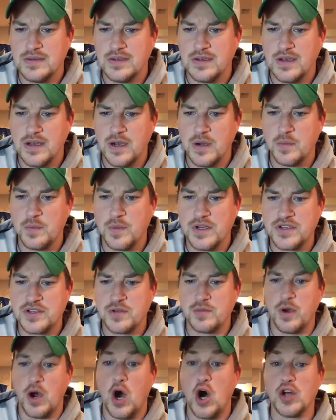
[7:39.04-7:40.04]
Oh,
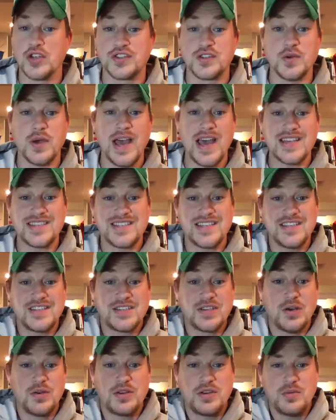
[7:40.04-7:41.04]
Bishop also asked it,
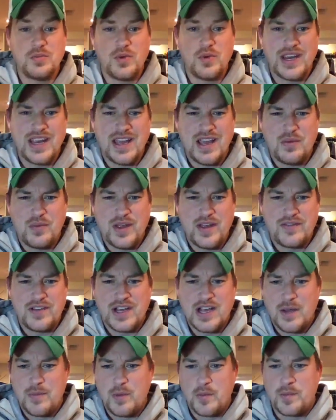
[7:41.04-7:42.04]
so you, we, we have a
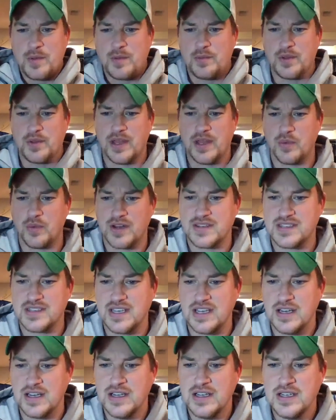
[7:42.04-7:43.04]
couple people that want to see
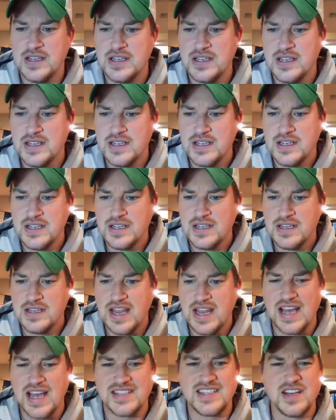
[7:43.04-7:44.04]
it.
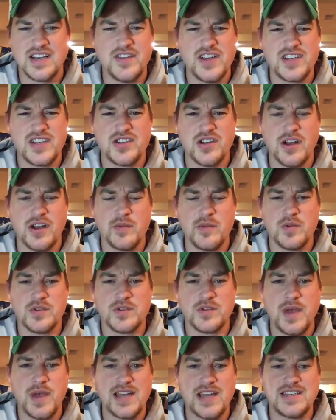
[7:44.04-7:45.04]
Yeah, Salvation Army was
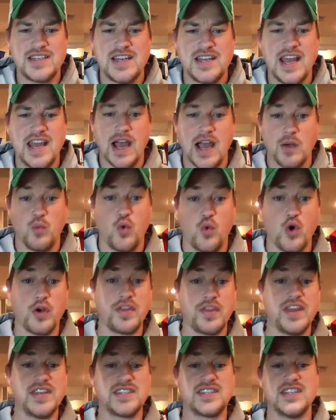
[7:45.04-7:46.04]
bad today. I wore
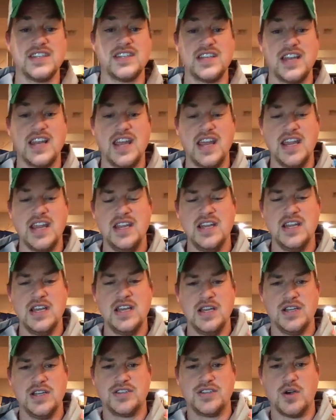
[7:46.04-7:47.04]
this in today.
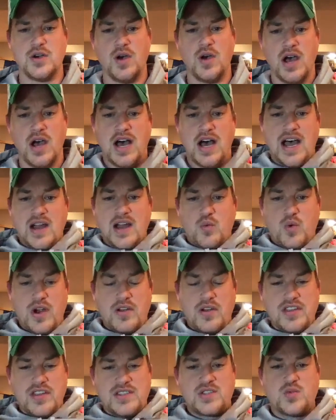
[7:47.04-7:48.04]
So I wear
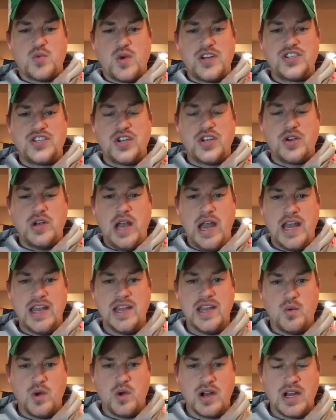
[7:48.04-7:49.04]
this sweatshirt
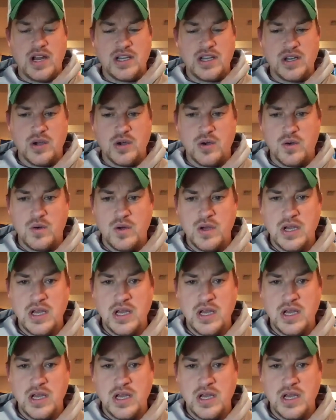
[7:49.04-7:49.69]
anywhere I go.